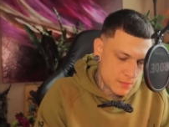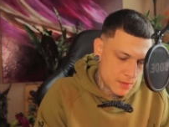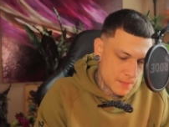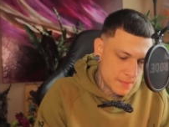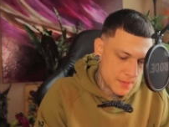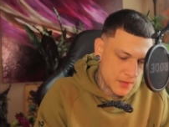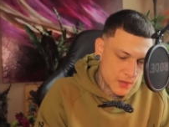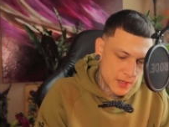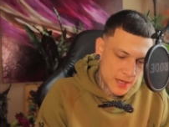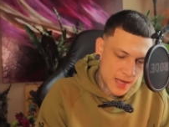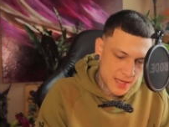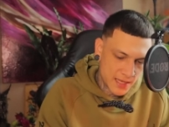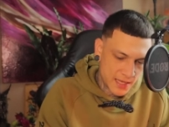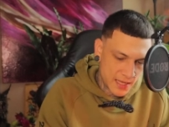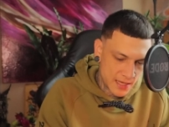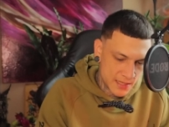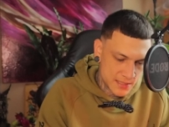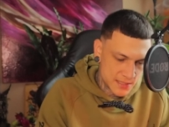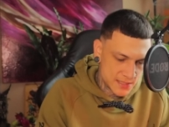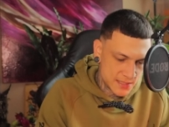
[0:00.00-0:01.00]
I'm hearing I
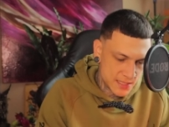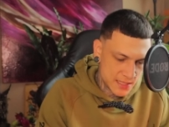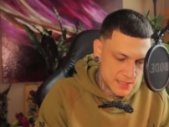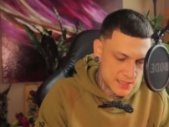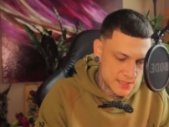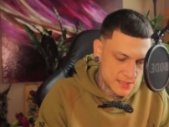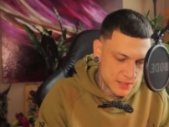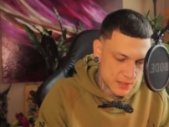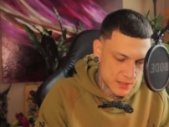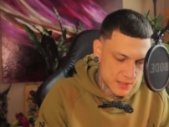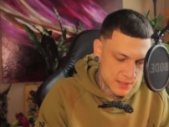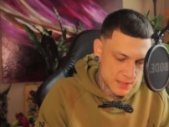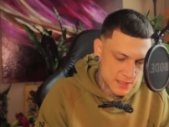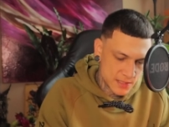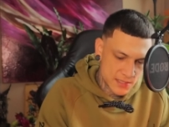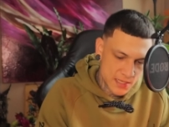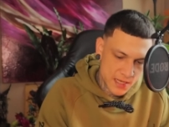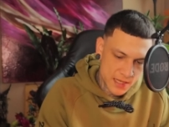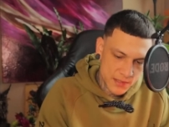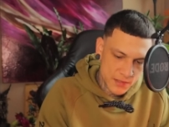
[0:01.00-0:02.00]
can't stay stuck in
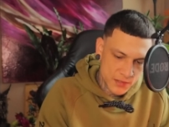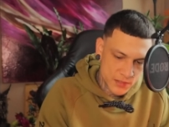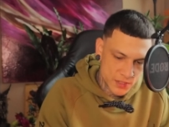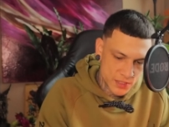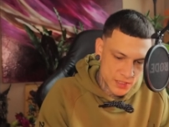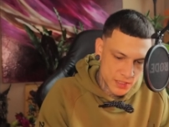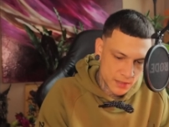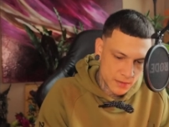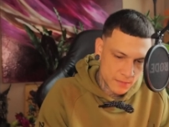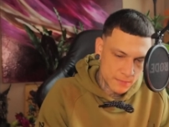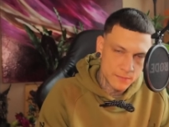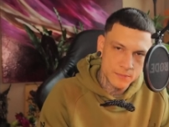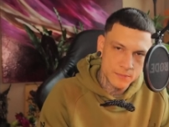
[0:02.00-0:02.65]
this energy.